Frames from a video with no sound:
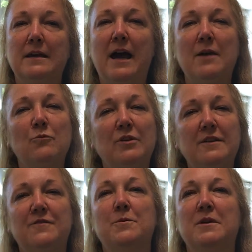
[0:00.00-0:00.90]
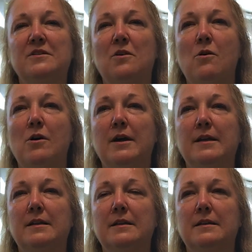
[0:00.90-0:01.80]
I'm really focused
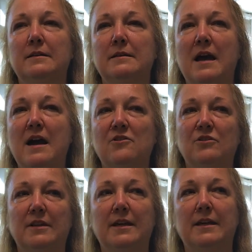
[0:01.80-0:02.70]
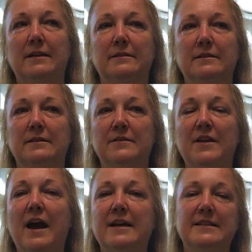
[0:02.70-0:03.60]
on actually
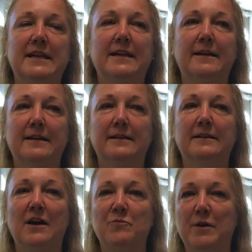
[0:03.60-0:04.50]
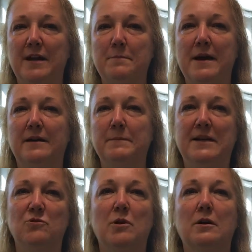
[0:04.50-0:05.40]
the idea of bringing back
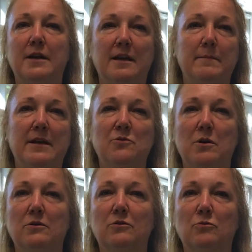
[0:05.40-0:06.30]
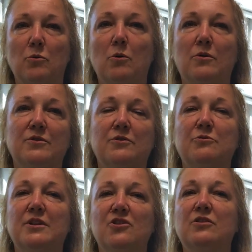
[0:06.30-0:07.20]
matriarchy and matriarchal roles, or
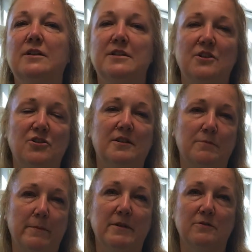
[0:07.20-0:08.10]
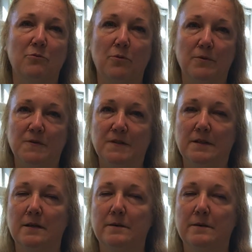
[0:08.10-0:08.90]
traditional Indigenous women's roles.